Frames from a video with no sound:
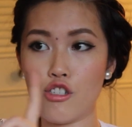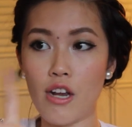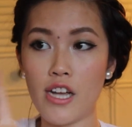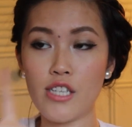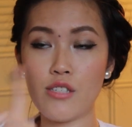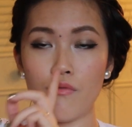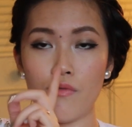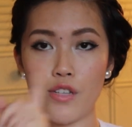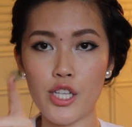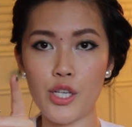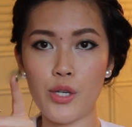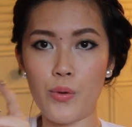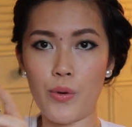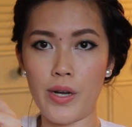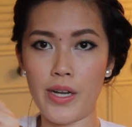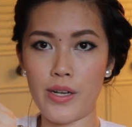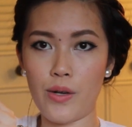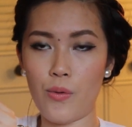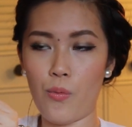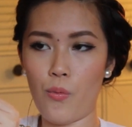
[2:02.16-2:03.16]
dries really
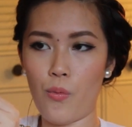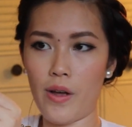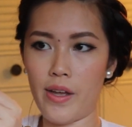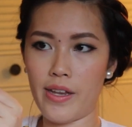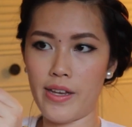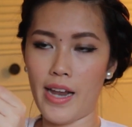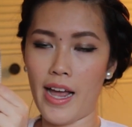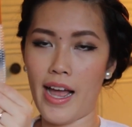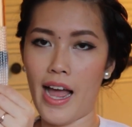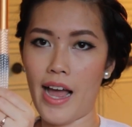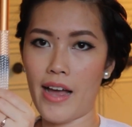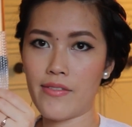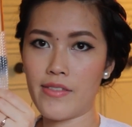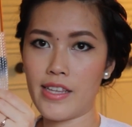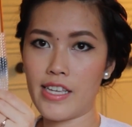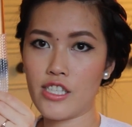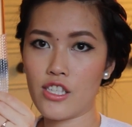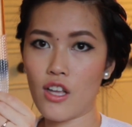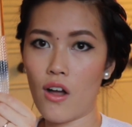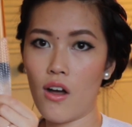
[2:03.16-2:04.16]
quick when I have
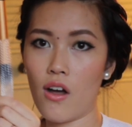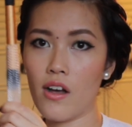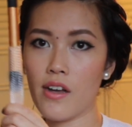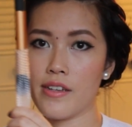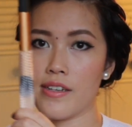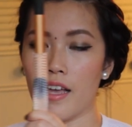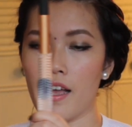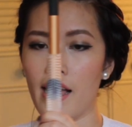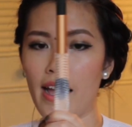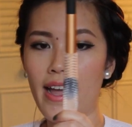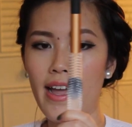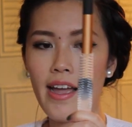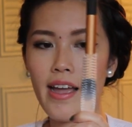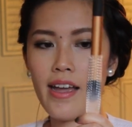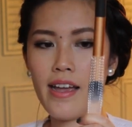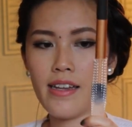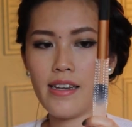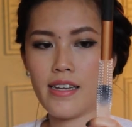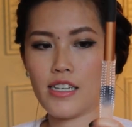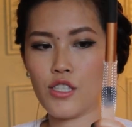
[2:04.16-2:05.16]
these on,
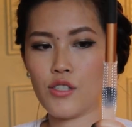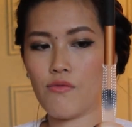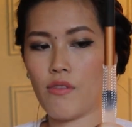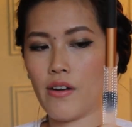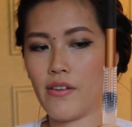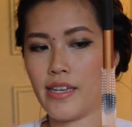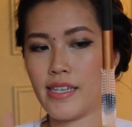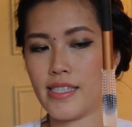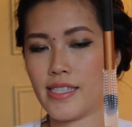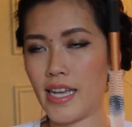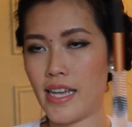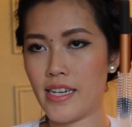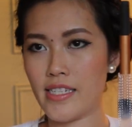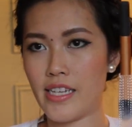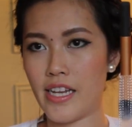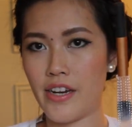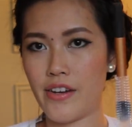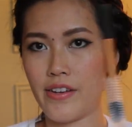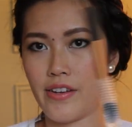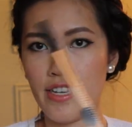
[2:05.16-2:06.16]
and it's very
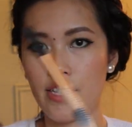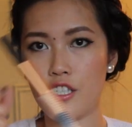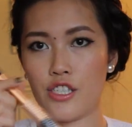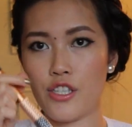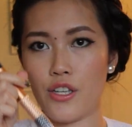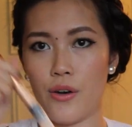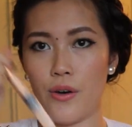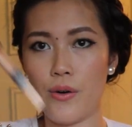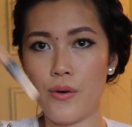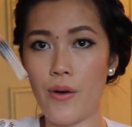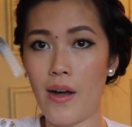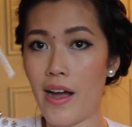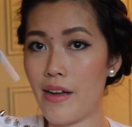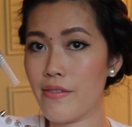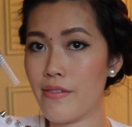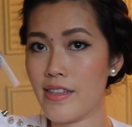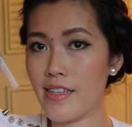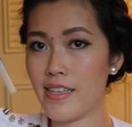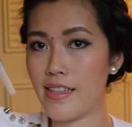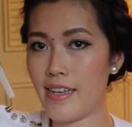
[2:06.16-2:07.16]
sanitary, so I
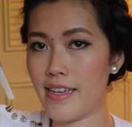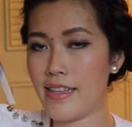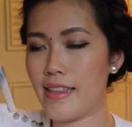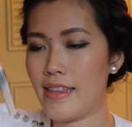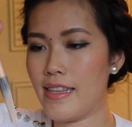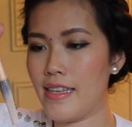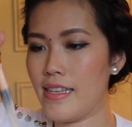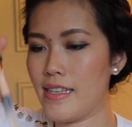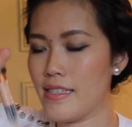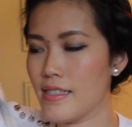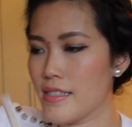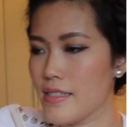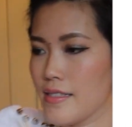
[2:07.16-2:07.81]
really like these.